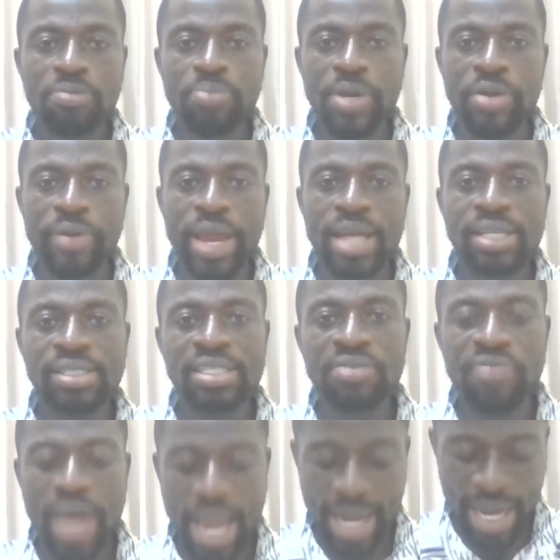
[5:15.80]
period is
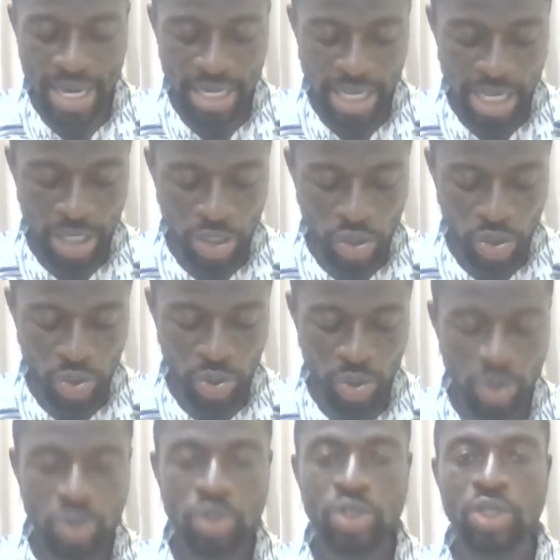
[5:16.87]
divided into
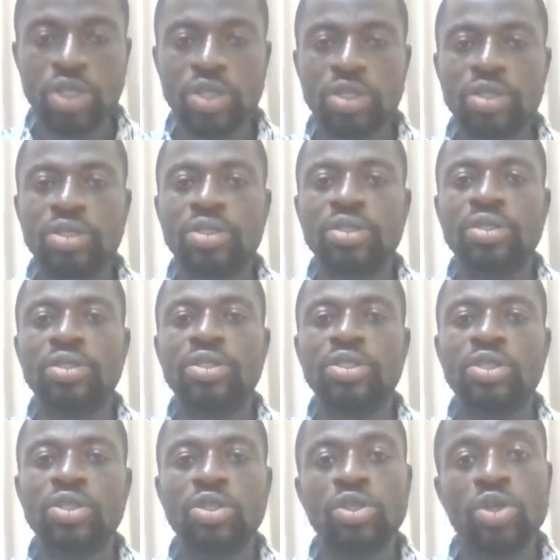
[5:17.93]

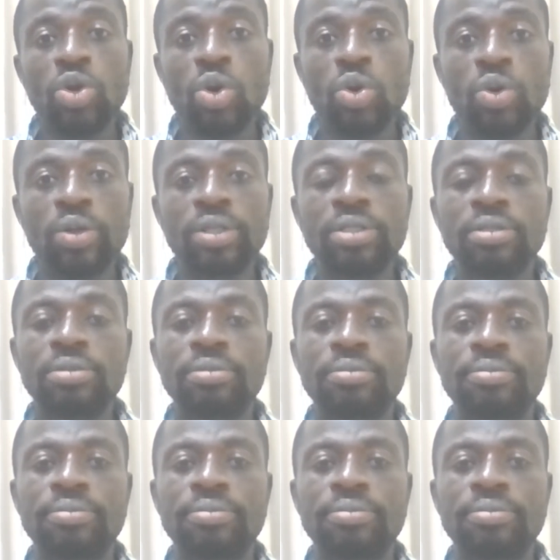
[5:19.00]
noon